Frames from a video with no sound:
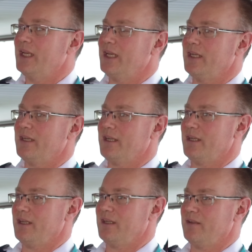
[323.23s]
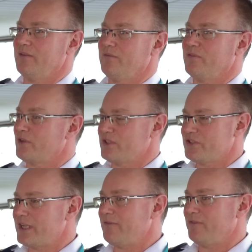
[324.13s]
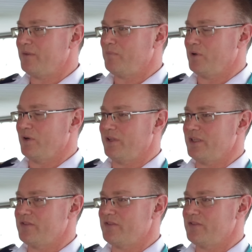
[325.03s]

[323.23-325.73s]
And uh, um, for a safety point,